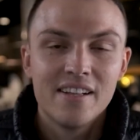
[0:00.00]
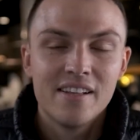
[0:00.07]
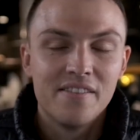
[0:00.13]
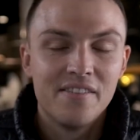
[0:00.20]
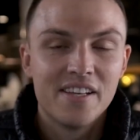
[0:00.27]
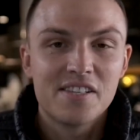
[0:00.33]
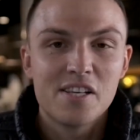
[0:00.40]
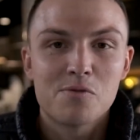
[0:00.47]

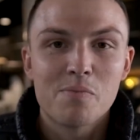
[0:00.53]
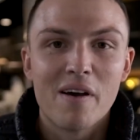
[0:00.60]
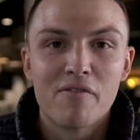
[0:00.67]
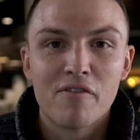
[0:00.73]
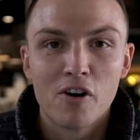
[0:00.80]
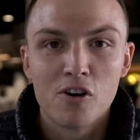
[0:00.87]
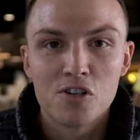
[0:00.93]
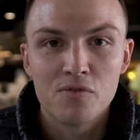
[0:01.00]
This is my
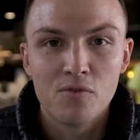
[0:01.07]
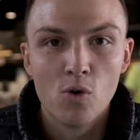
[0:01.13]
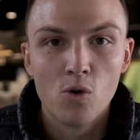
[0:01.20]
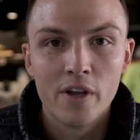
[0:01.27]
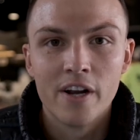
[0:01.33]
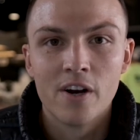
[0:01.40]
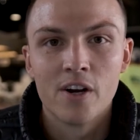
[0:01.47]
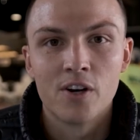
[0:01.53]
first full
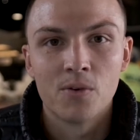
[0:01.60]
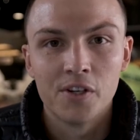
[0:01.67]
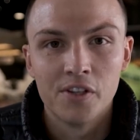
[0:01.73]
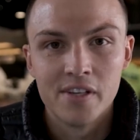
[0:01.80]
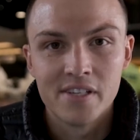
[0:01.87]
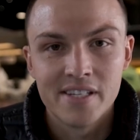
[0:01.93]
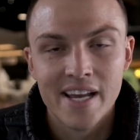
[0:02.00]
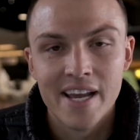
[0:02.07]
year in real
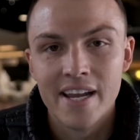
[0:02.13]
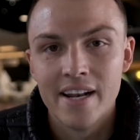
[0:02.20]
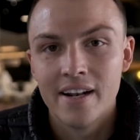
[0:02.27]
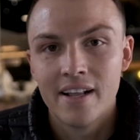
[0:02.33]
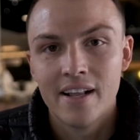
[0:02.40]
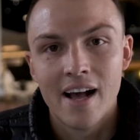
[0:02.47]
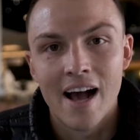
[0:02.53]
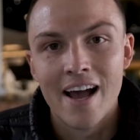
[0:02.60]
estate.
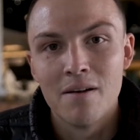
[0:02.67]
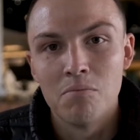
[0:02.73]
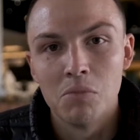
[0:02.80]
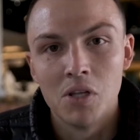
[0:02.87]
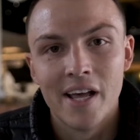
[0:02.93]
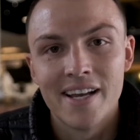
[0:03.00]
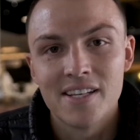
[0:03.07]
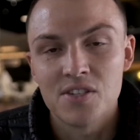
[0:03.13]
I am
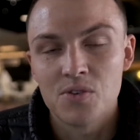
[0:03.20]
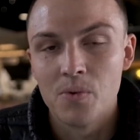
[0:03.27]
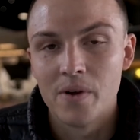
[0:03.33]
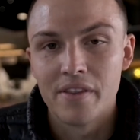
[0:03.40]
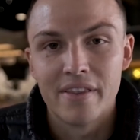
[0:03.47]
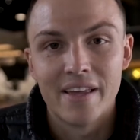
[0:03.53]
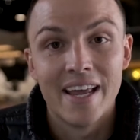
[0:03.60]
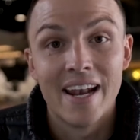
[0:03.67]
blessed
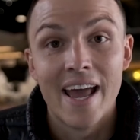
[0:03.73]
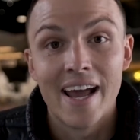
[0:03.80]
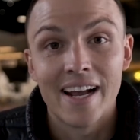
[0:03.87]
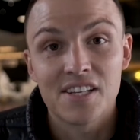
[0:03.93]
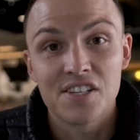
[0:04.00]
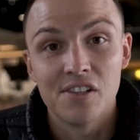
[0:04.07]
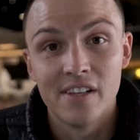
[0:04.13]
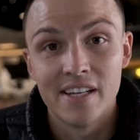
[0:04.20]
with an
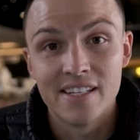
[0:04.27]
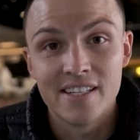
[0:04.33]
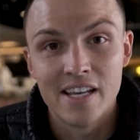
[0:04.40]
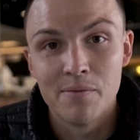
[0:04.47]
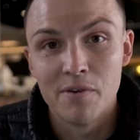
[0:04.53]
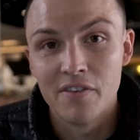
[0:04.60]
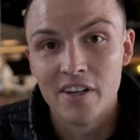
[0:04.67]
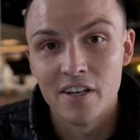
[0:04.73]
excellent
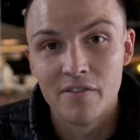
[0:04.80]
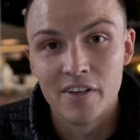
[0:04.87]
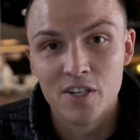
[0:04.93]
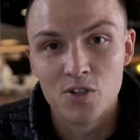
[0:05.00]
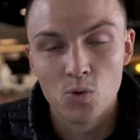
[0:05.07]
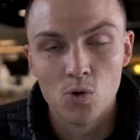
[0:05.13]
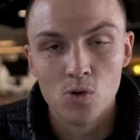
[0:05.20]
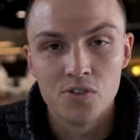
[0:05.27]
team of
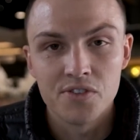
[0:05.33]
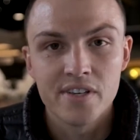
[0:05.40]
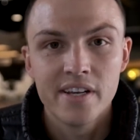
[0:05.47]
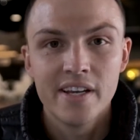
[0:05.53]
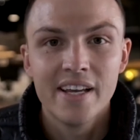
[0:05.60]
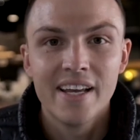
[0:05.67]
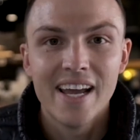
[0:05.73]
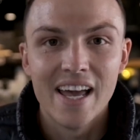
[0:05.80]
individuals,
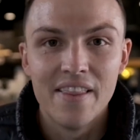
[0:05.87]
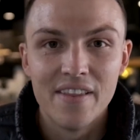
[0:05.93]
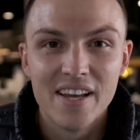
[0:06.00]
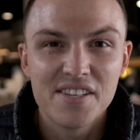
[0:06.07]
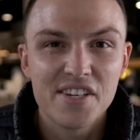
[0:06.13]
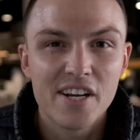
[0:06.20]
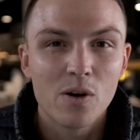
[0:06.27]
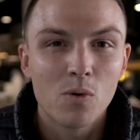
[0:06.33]
and
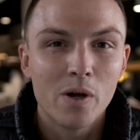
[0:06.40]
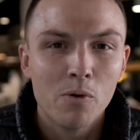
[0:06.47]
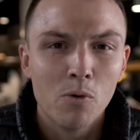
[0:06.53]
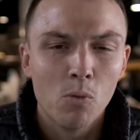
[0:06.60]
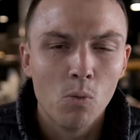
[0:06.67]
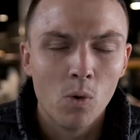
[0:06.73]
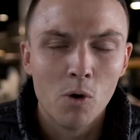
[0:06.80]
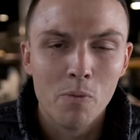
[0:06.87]
this year we
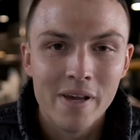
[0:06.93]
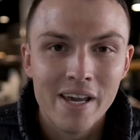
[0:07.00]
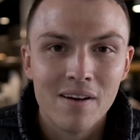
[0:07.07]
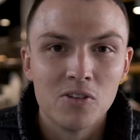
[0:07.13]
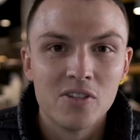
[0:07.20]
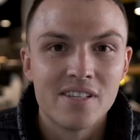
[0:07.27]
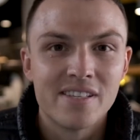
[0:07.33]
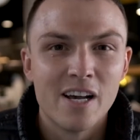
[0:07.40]
will be
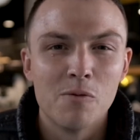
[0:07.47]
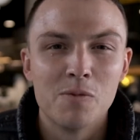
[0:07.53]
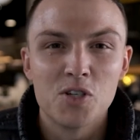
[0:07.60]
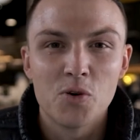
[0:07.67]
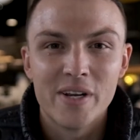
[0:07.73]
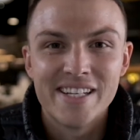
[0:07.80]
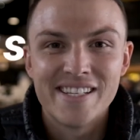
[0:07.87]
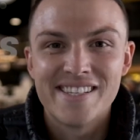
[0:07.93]
able to sell
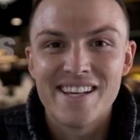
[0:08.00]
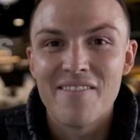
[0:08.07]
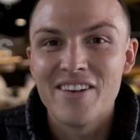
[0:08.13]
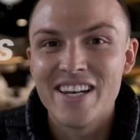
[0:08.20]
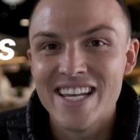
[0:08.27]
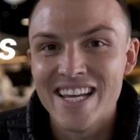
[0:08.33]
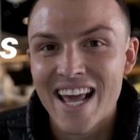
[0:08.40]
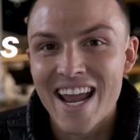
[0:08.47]
between
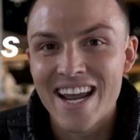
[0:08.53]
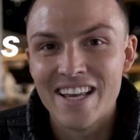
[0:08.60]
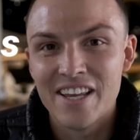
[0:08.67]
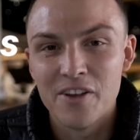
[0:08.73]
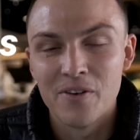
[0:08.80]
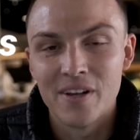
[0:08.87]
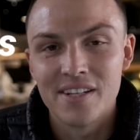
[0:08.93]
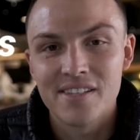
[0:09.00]
70 and 80
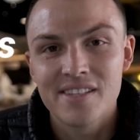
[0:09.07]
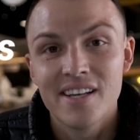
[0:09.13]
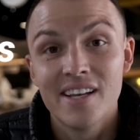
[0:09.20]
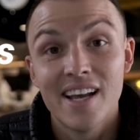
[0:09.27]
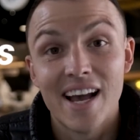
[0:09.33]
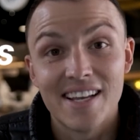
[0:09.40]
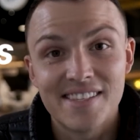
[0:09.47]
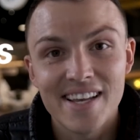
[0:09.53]
units.
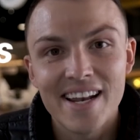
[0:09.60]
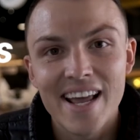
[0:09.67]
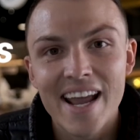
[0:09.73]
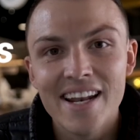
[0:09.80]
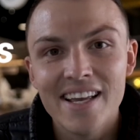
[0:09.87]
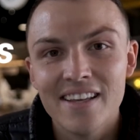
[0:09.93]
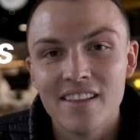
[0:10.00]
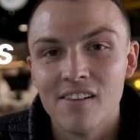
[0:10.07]
I said
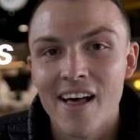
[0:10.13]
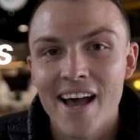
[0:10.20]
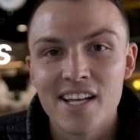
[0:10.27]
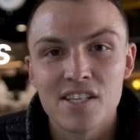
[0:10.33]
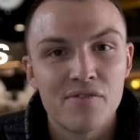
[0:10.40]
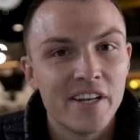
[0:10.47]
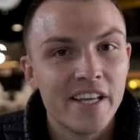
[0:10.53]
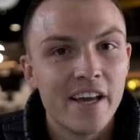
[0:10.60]
80 in the
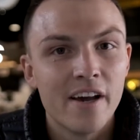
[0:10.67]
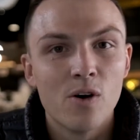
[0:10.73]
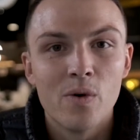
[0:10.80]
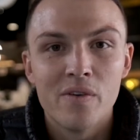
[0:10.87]
last video.